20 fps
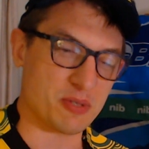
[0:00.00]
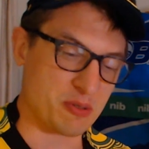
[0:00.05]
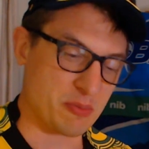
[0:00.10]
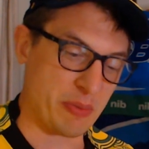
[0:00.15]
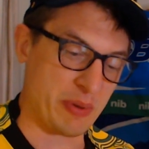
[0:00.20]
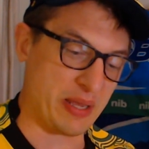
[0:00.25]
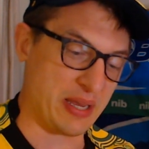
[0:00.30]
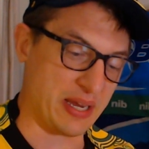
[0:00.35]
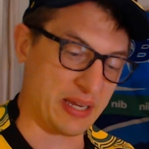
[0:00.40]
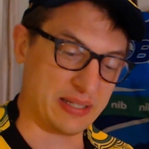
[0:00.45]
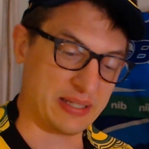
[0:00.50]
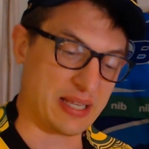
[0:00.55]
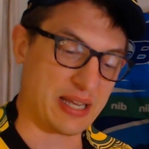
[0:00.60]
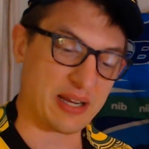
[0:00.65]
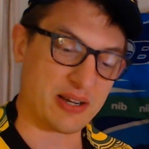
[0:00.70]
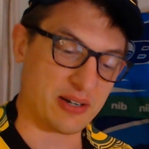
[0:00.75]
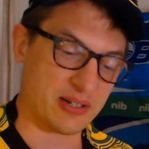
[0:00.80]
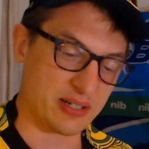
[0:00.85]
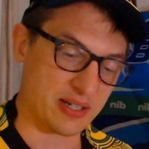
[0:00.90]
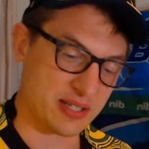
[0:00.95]
to being in that
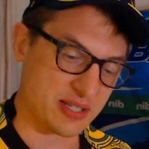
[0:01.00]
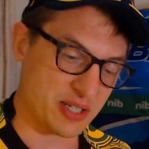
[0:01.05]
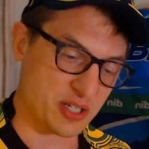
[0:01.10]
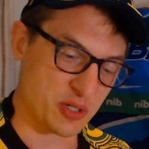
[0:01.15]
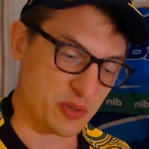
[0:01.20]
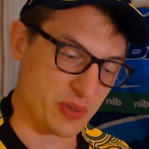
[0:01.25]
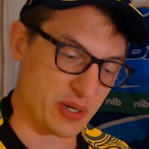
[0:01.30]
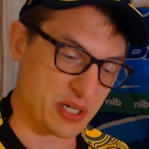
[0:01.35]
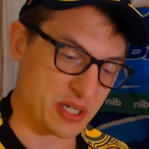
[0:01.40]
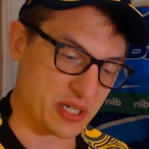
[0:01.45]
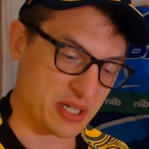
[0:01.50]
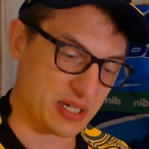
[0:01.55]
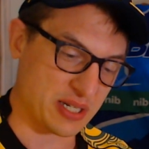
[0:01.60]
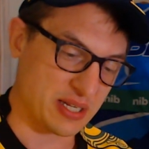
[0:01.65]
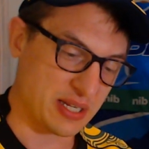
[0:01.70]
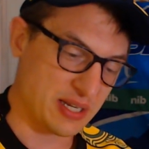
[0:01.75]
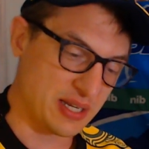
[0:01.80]
kind of situation.